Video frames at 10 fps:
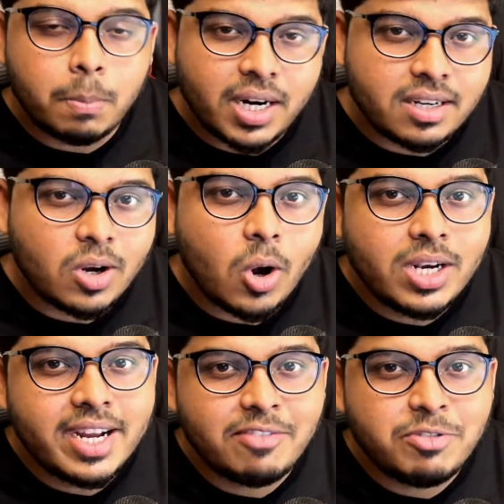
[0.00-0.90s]
but all
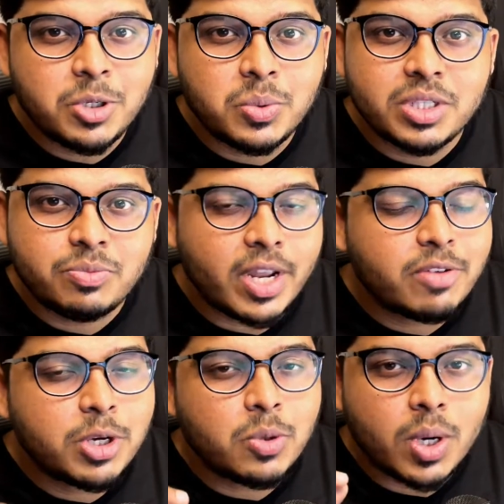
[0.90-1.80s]
you have to do is
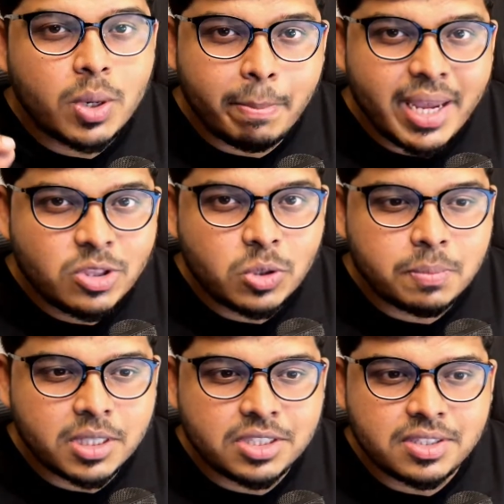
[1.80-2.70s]
whenever you wanna make those
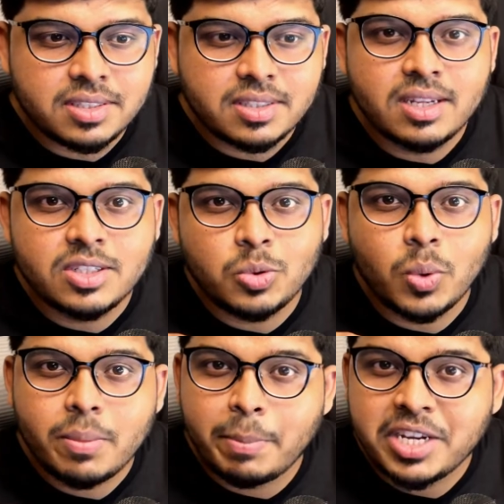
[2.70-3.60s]
purchases, you
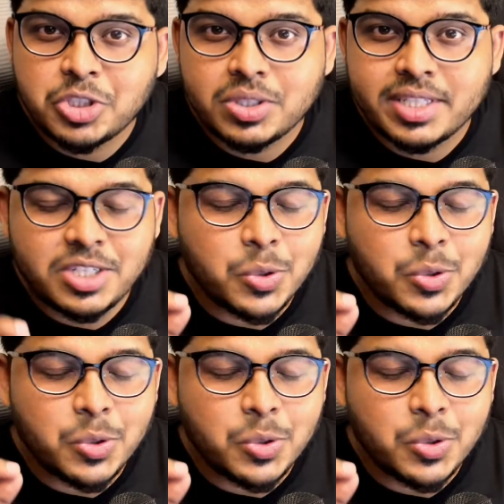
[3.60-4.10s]
wanna make sure that